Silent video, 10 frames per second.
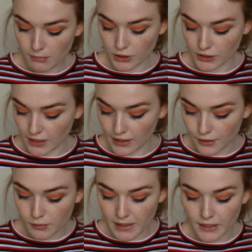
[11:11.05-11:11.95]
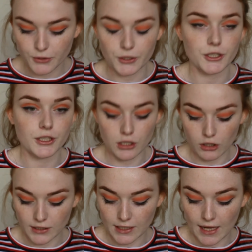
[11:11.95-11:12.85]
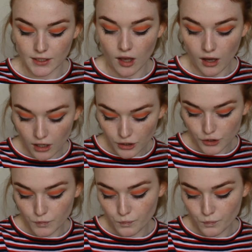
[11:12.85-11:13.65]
but just a little bit so it just looks less harsh.